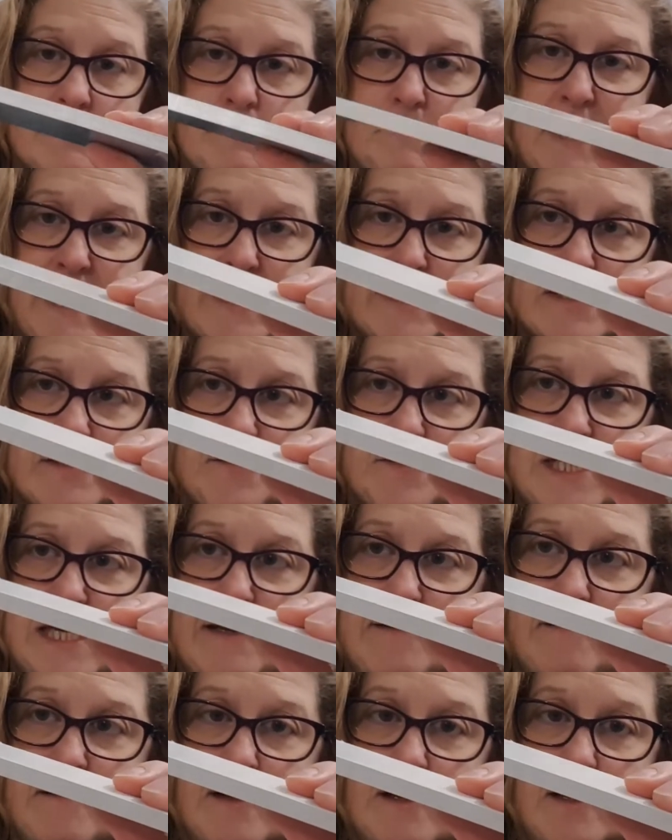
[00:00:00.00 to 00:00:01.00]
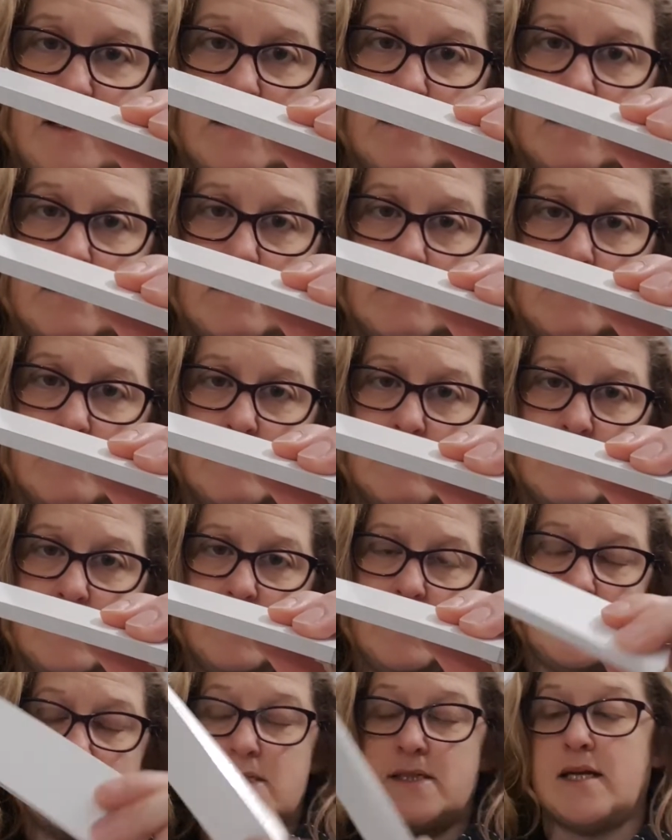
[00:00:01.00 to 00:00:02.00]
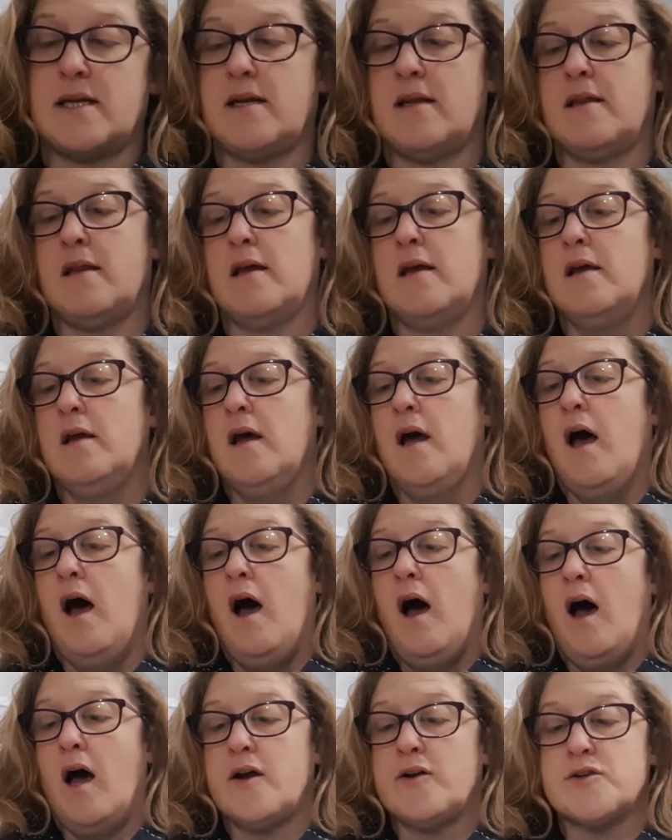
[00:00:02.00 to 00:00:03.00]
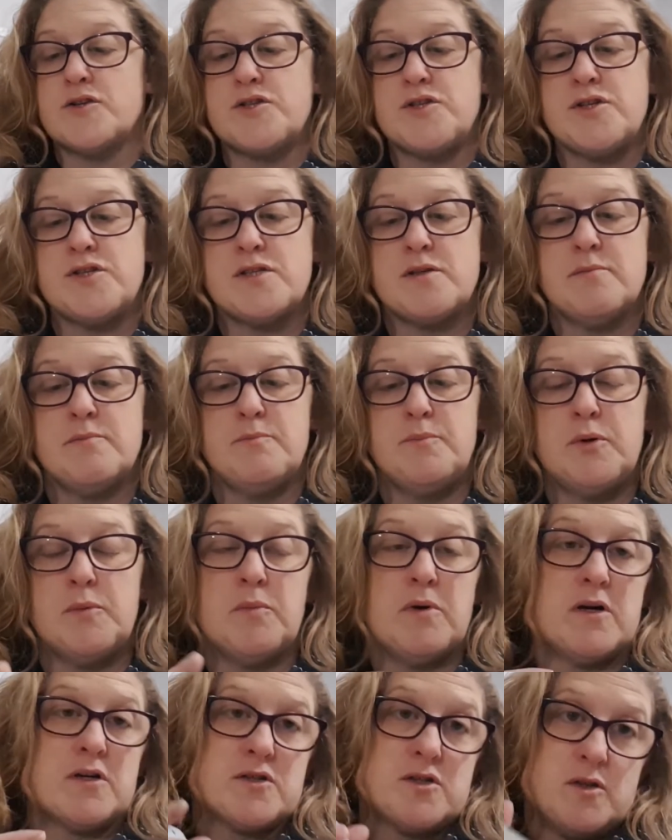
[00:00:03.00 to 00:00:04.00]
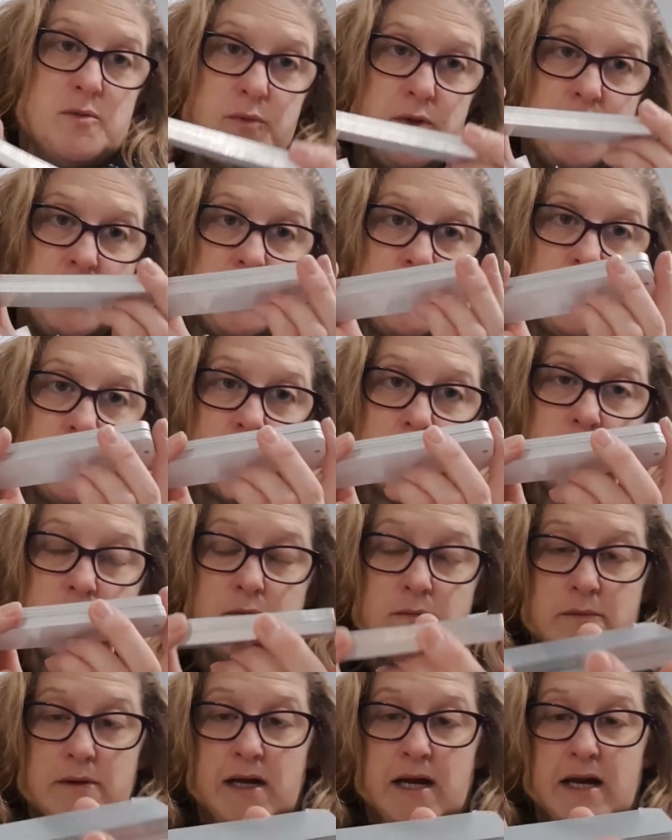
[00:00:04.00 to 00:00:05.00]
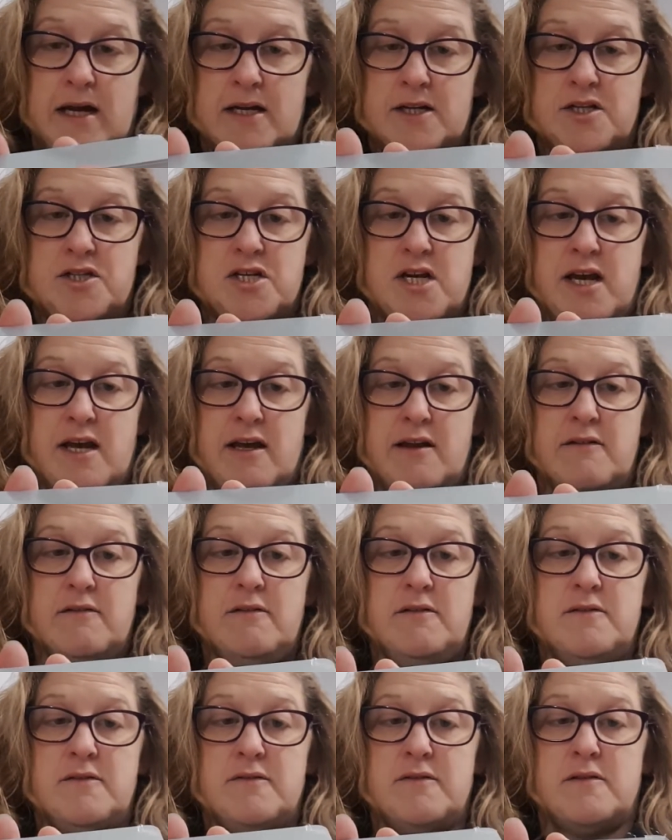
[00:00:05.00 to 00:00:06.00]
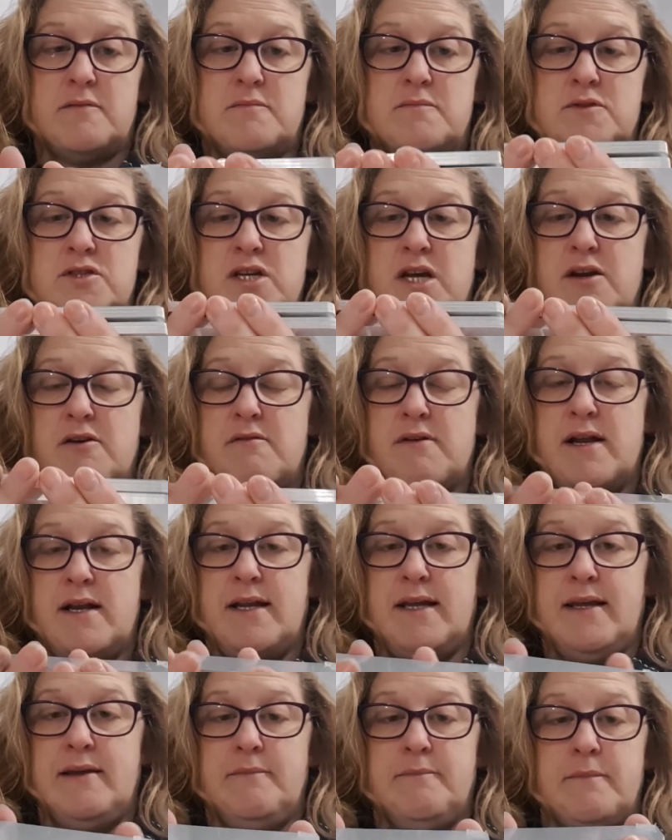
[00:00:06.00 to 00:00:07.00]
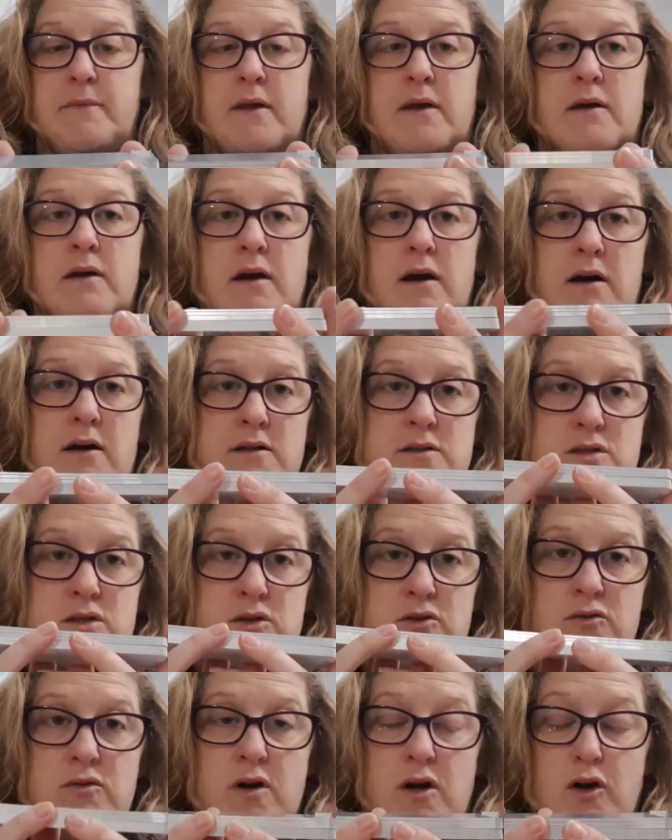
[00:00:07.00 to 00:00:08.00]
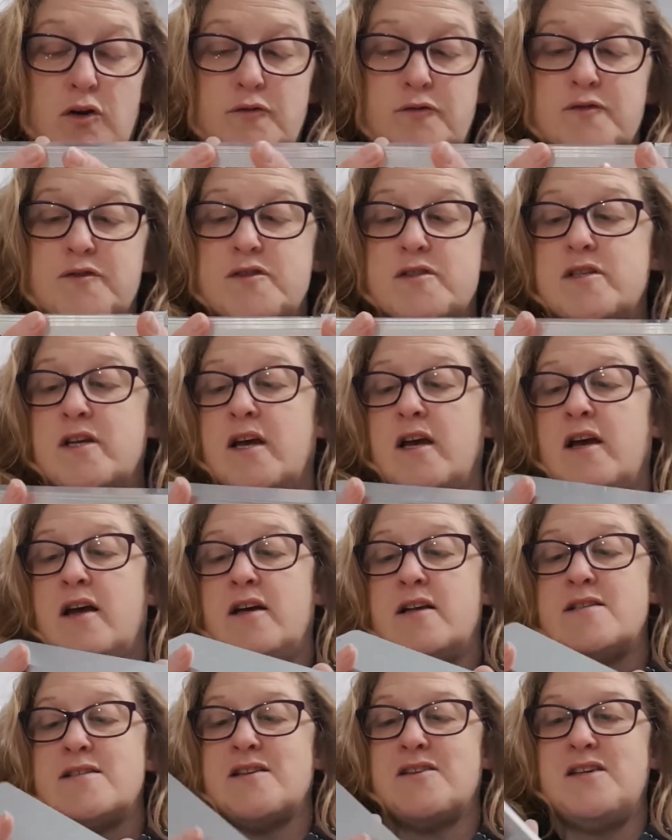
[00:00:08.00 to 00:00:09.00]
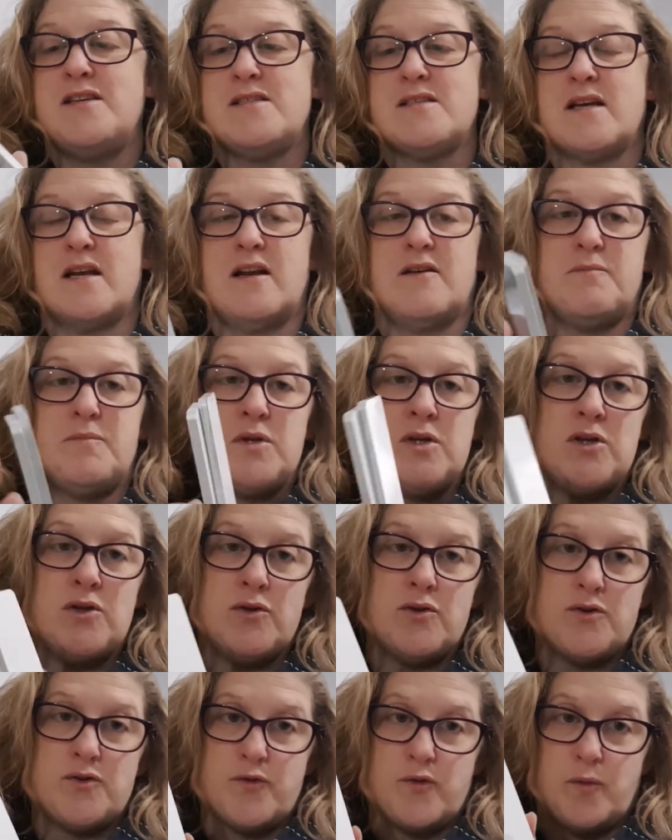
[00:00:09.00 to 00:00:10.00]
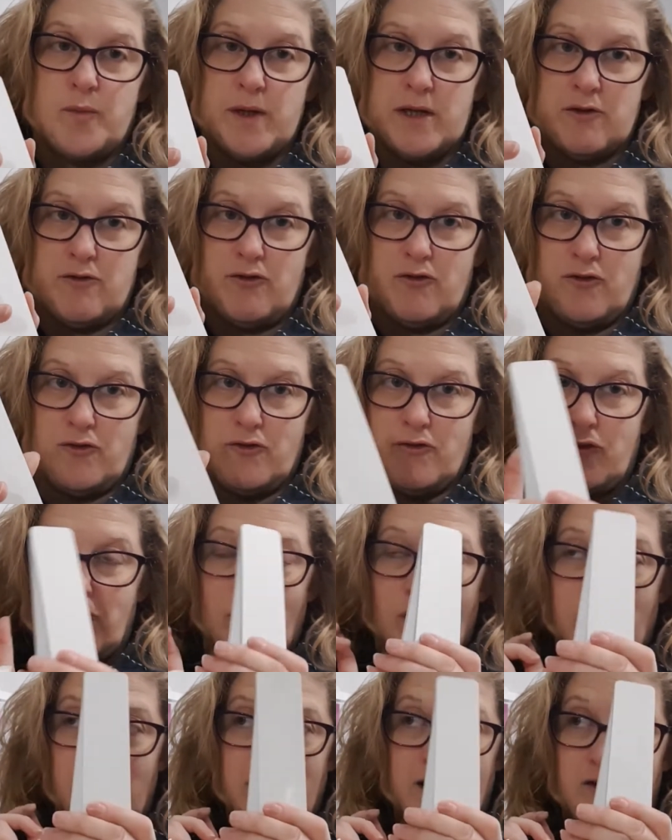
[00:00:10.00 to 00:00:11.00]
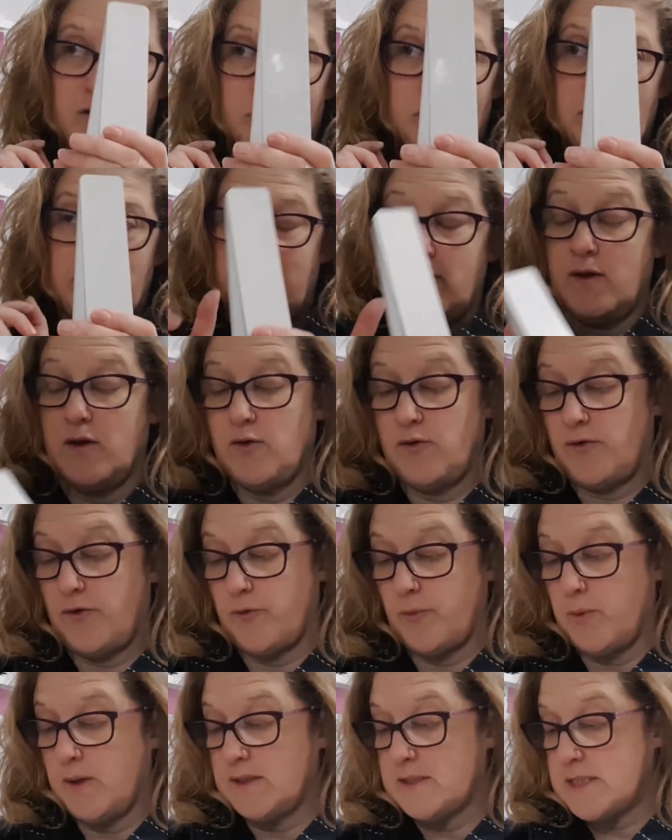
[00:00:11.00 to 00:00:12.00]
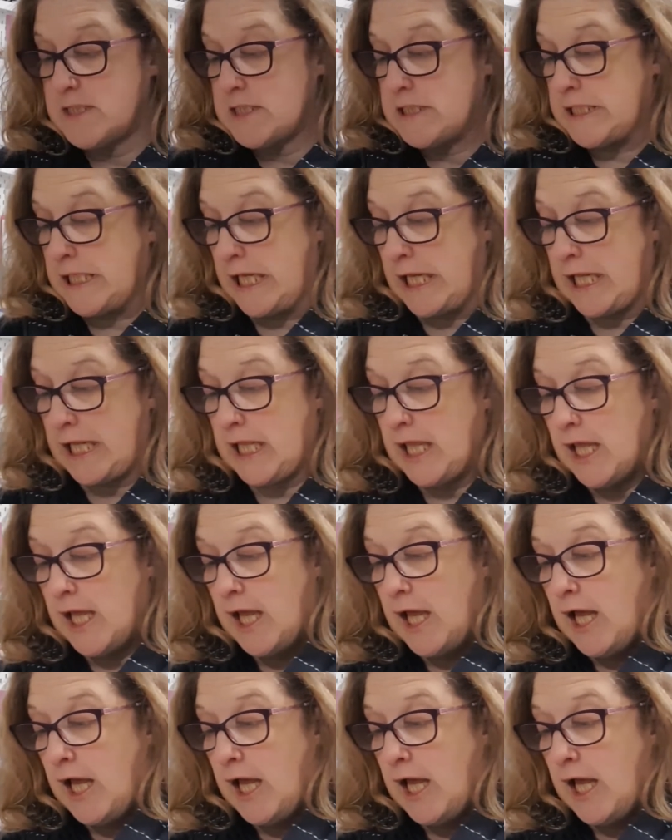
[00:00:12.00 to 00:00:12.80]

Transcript: Packs of 10 there. I think there's 10 in there. I got to do some bookmarks for the beautiful Jan from Janarelli Arts and Crafts. So these are going to have beautiful pictures on, so I need to print those as well today.